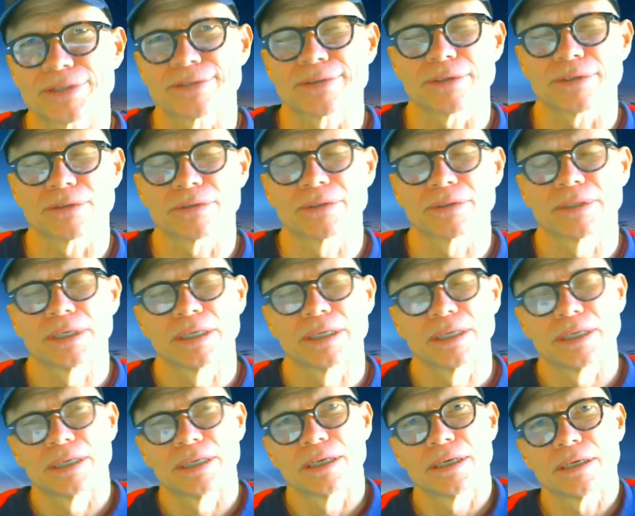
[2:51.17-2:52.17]
So
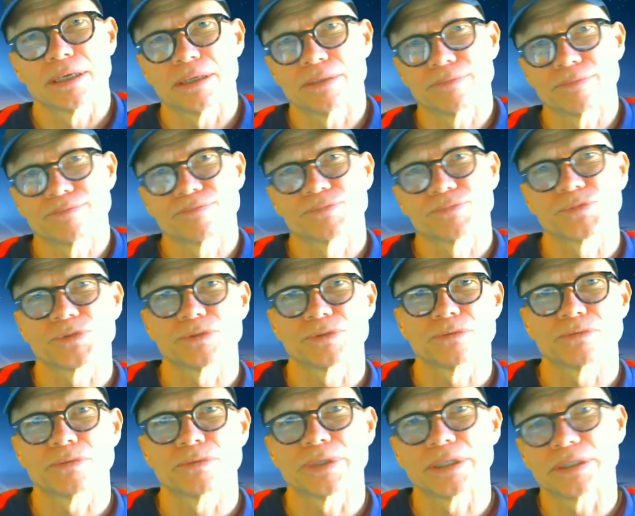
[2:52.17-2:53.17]

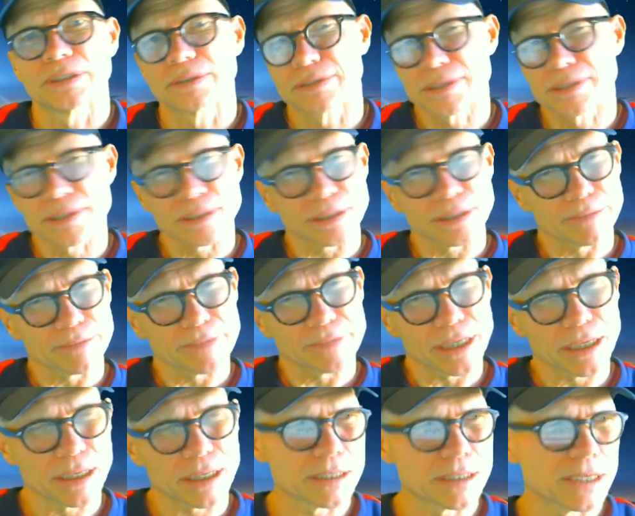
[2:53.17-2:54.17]
we slimmed it
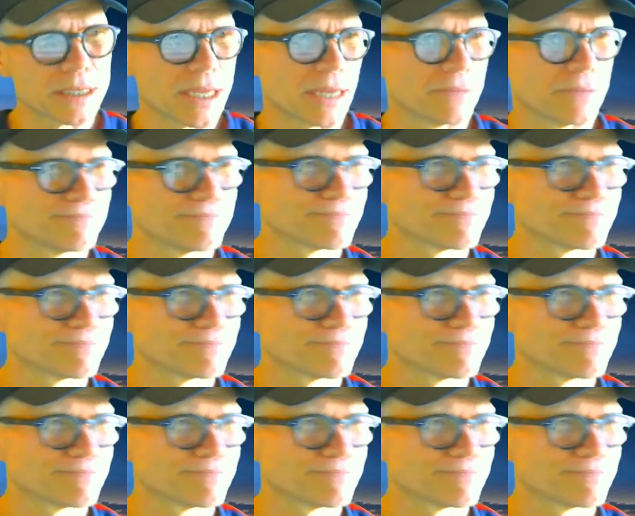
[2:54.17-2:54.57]
on down.